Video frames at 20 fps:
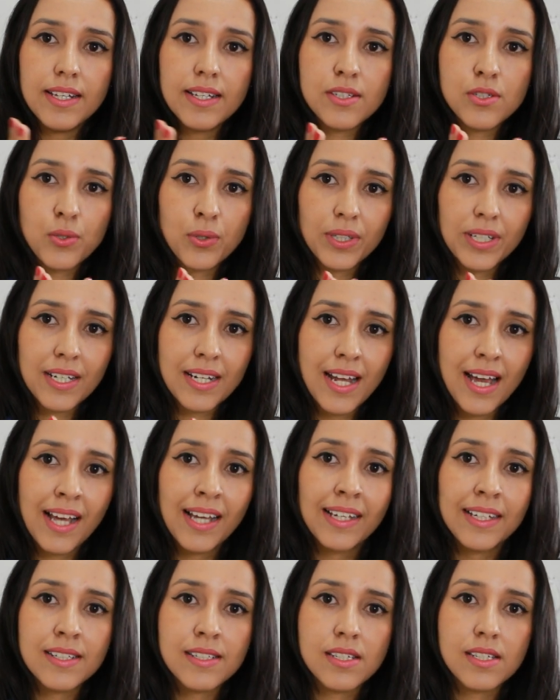is
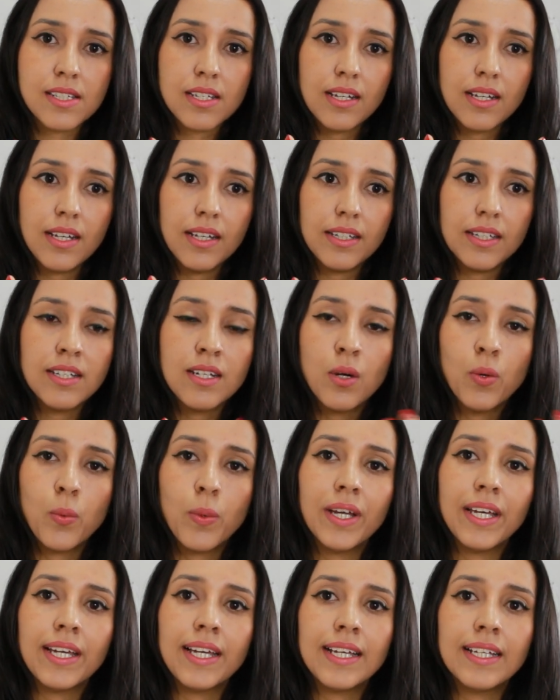organized in a
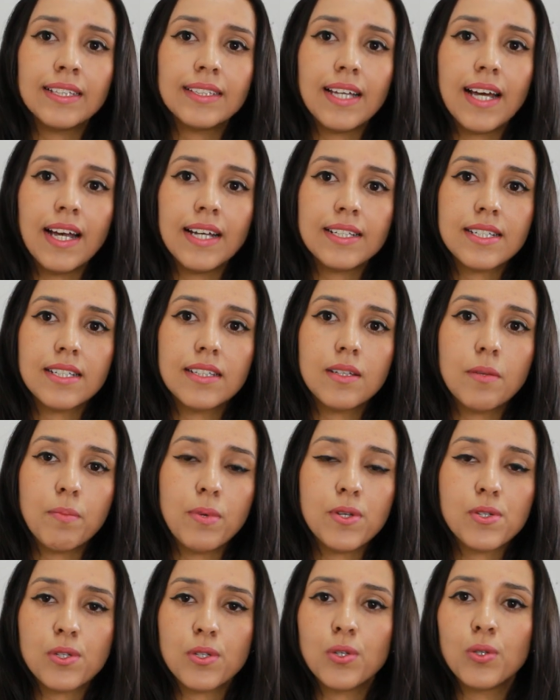way that the
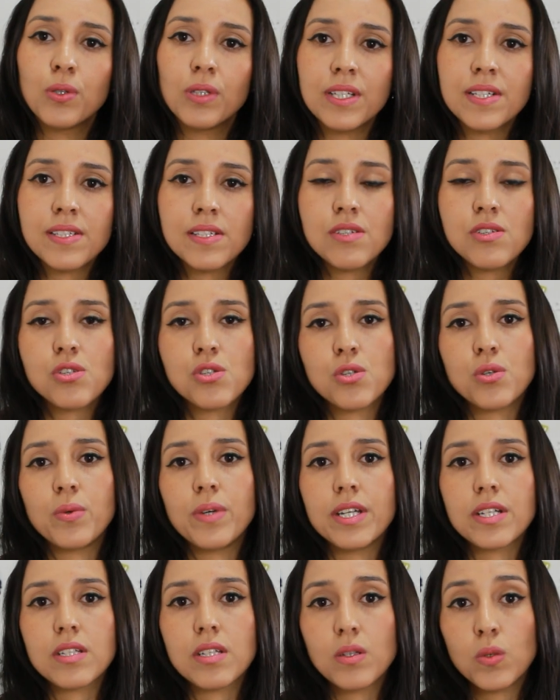person who listens to
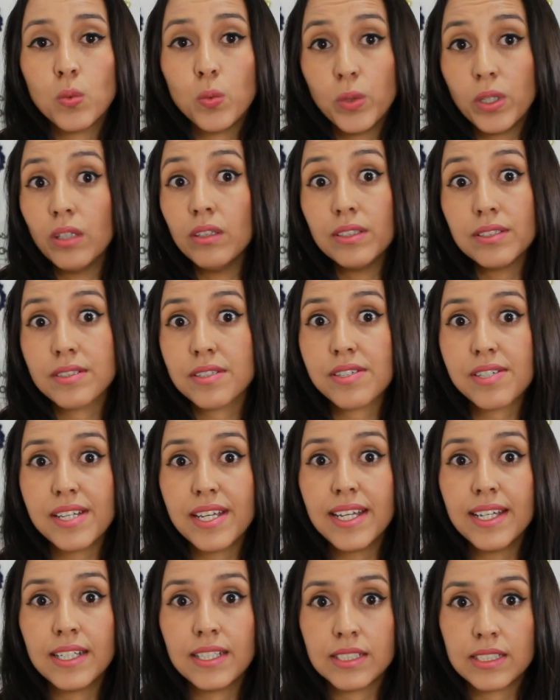it will
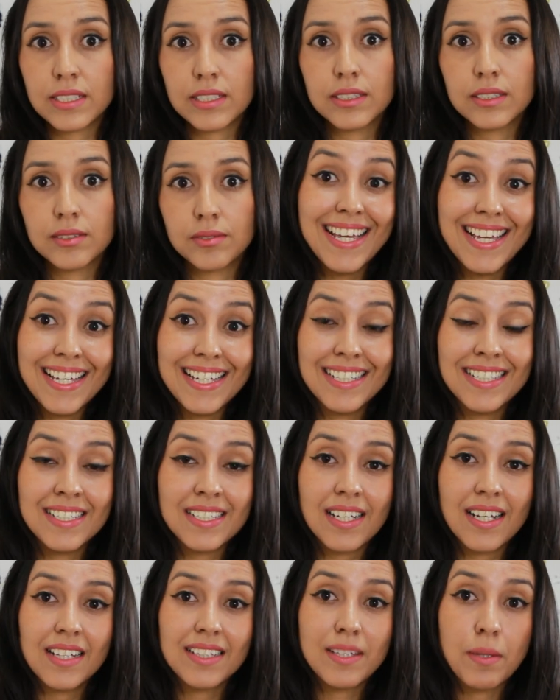understand.
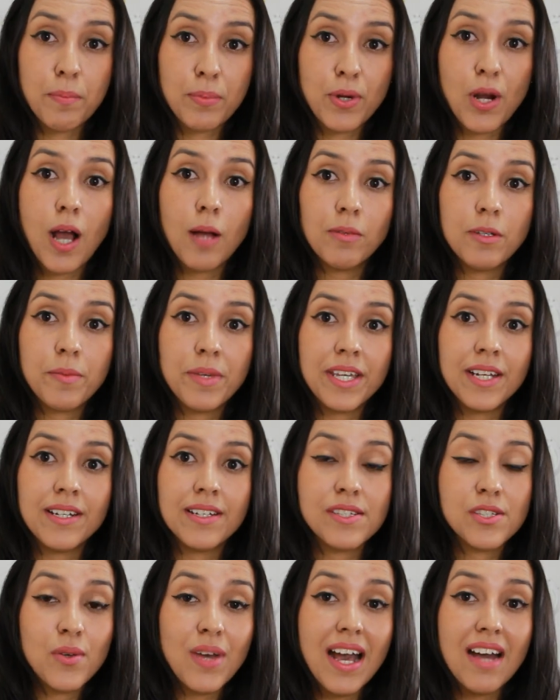And the problem here
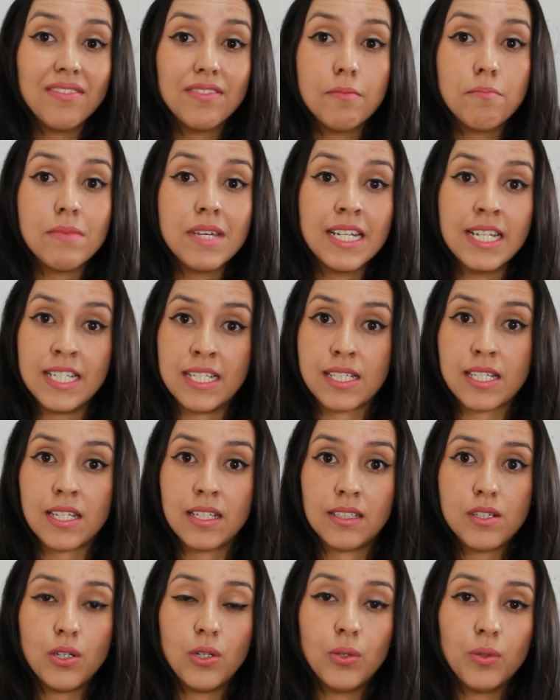is you have a
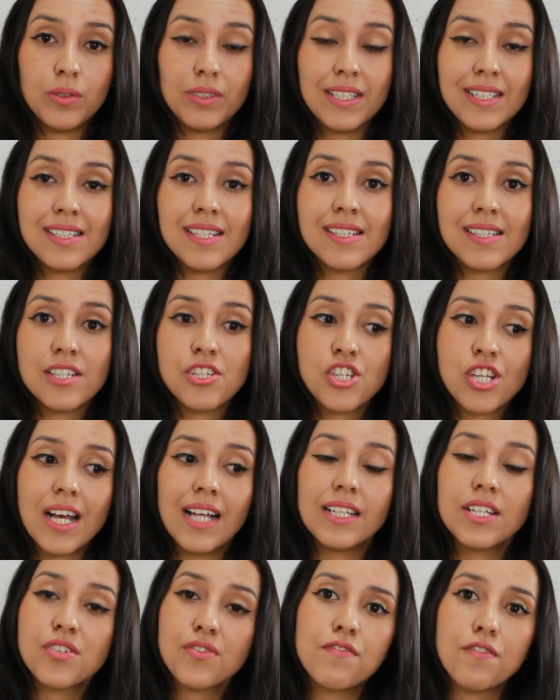minute. So this is a
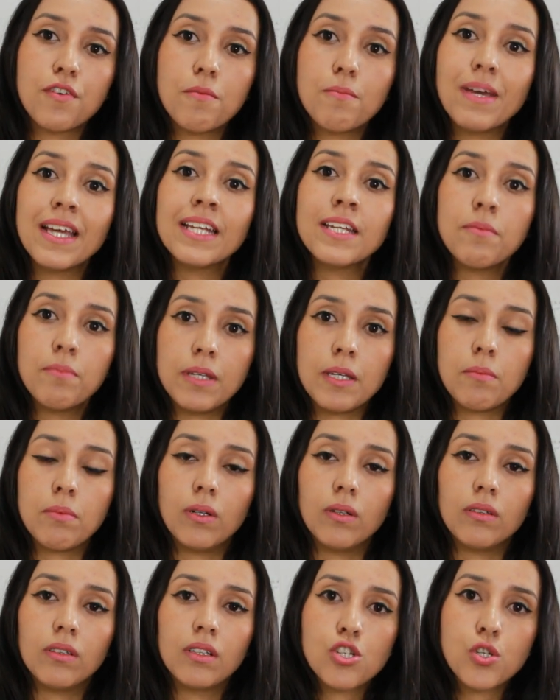challenge for many
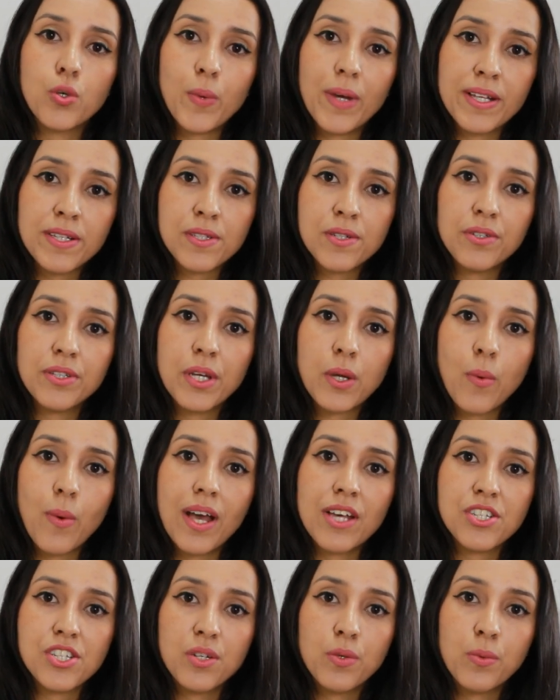people, to answer the
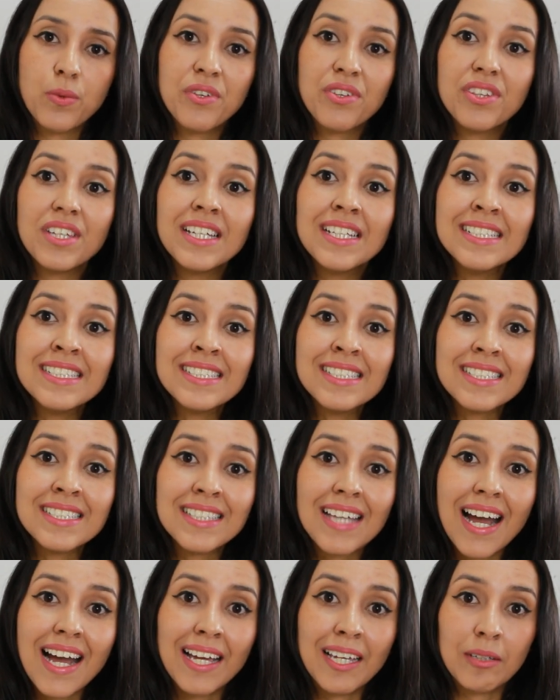question within the
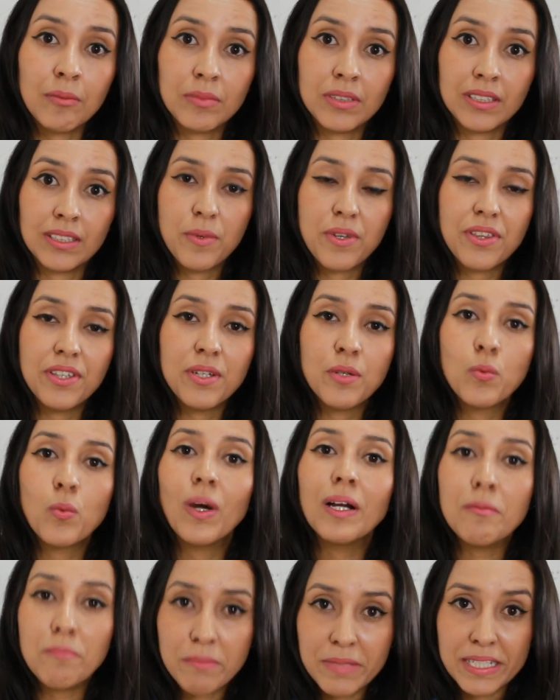time, within
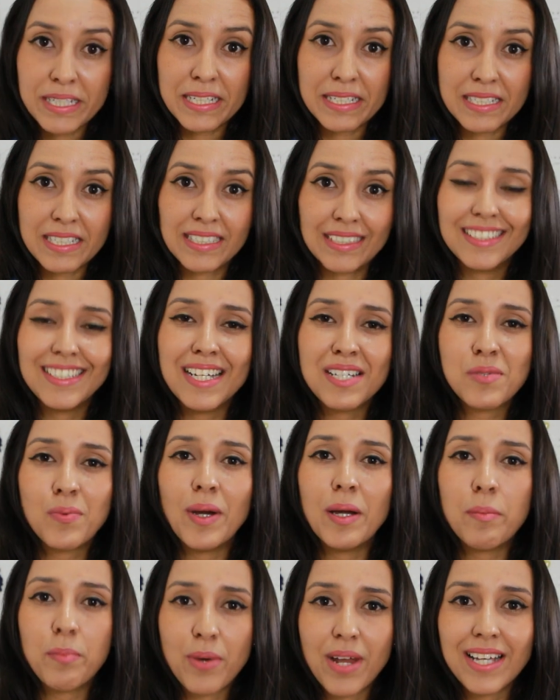one minute. That's
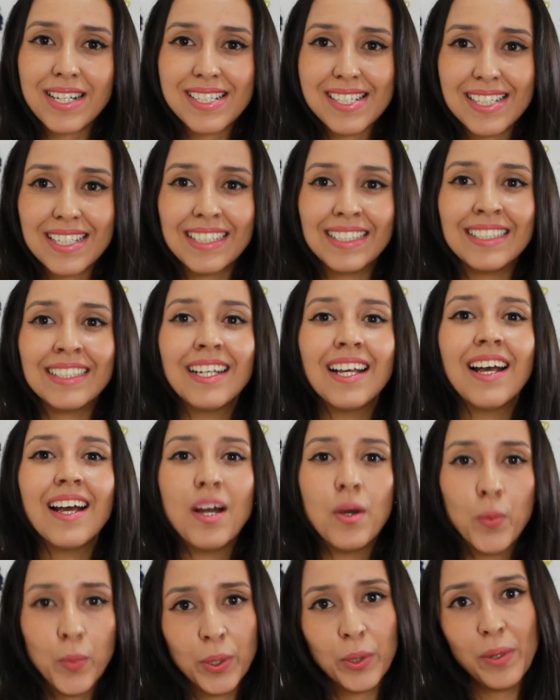why practicing
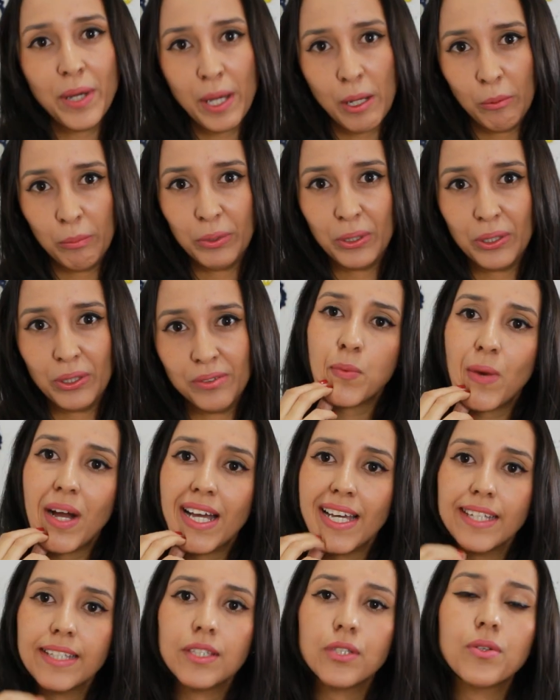will help you. And
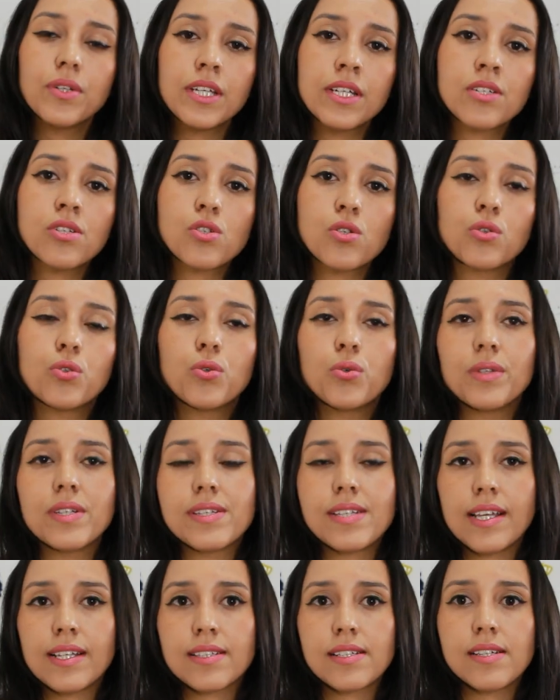why you need to do
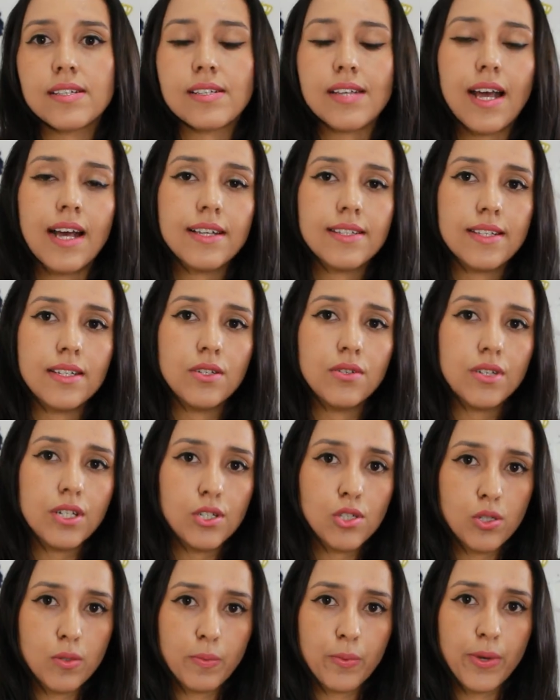this exercise and you
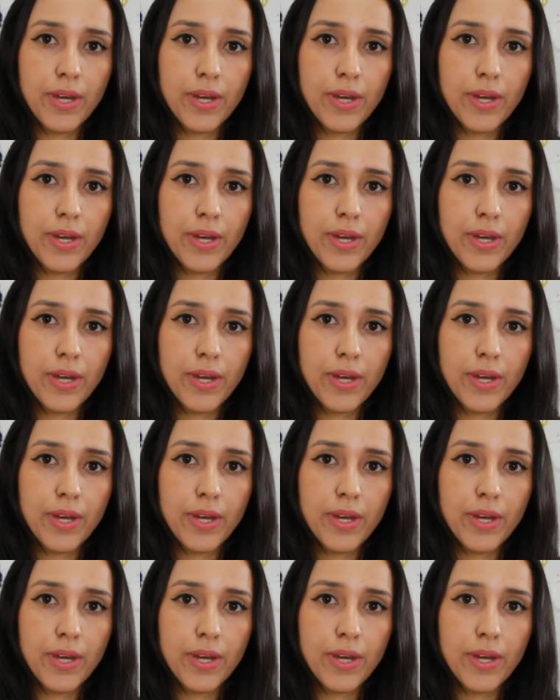need to